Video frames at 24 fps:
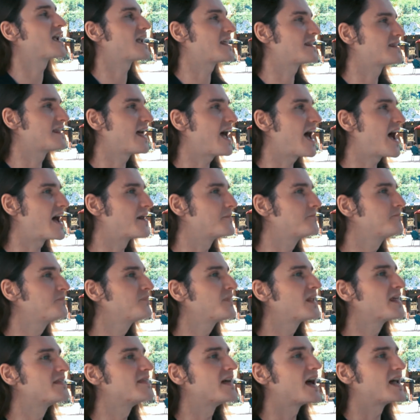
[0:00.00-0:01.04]
like that
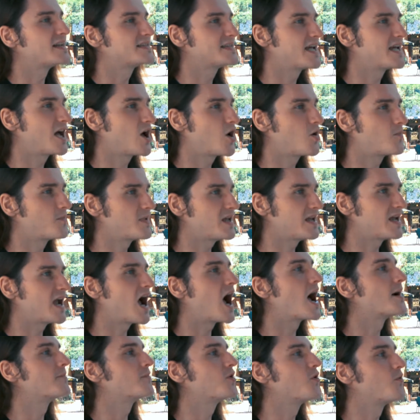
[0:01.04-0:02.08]
that tell me
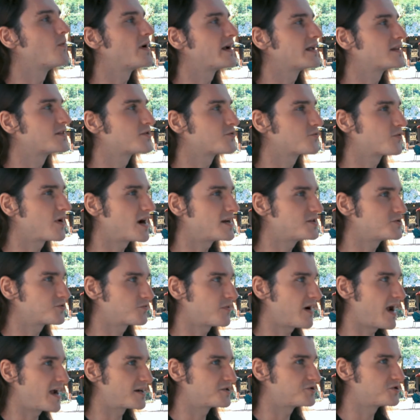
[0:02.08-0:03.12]
I'm going in the right
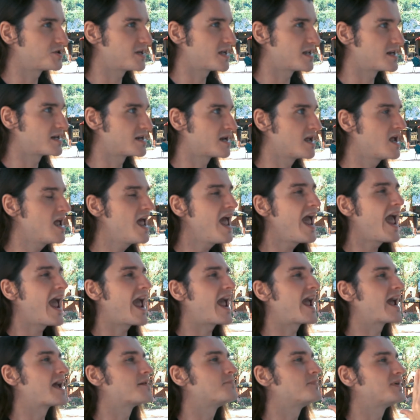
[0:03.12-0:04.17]
direction,
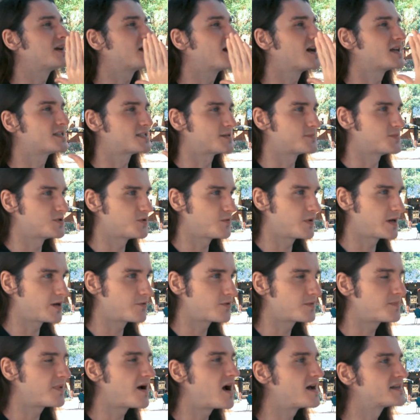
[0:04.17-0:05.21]
and because I'm doing it
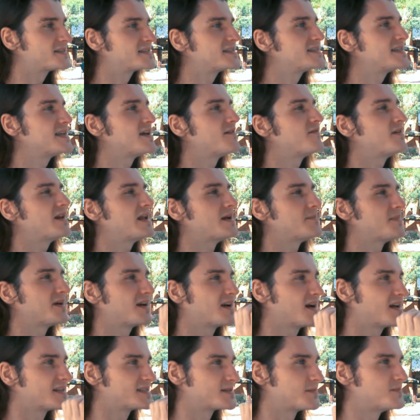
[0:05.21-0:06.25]
with positivity and
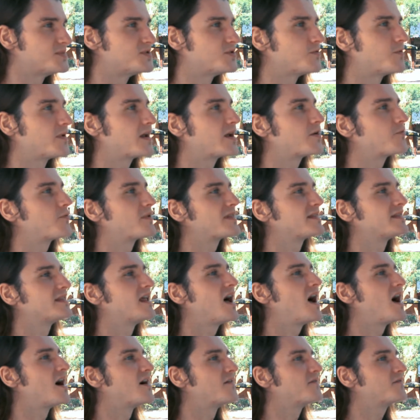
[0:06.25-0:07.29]
because I'm doing it with
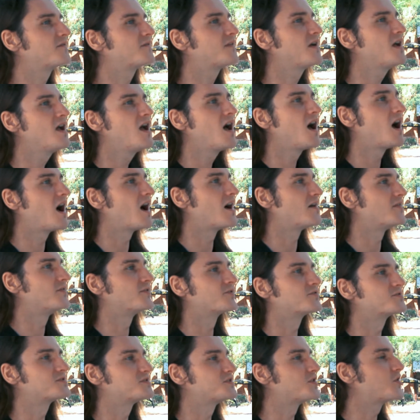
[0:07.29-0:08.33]
love,
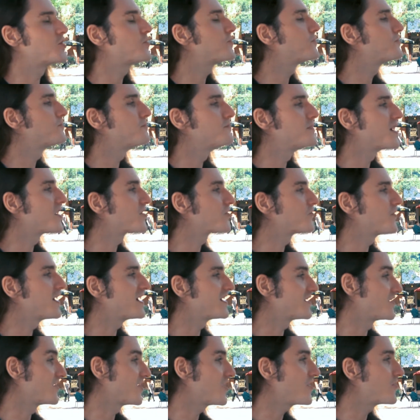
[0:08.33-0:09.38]
there's no better way
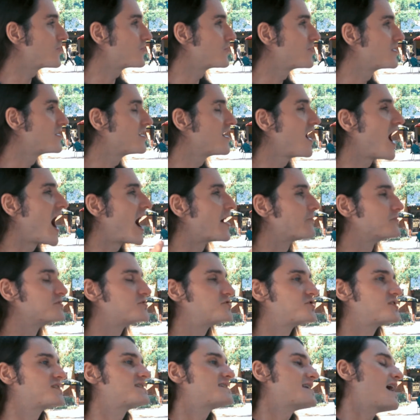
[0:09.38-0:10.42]
to go. I was
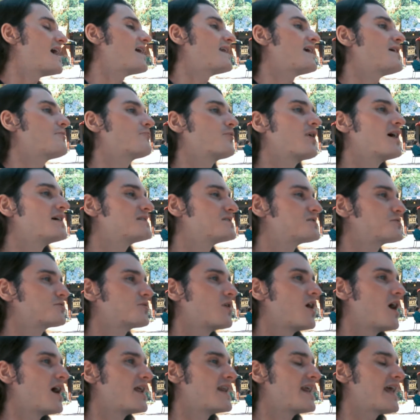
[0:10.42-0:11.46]
just at a
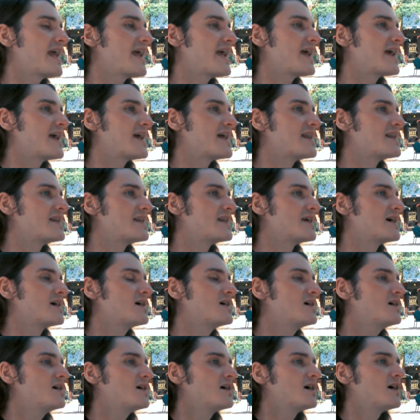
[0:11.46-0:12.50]
restaurant in
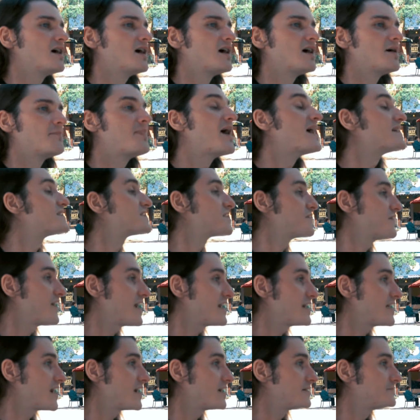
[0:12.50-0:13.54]

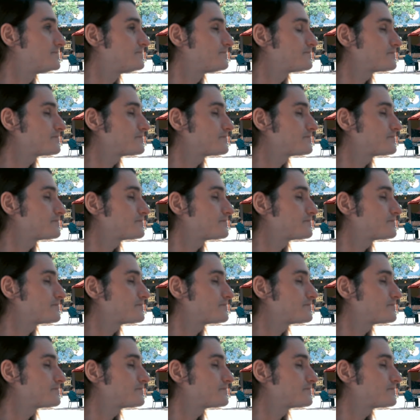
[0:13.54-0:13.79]
Pennsylvania,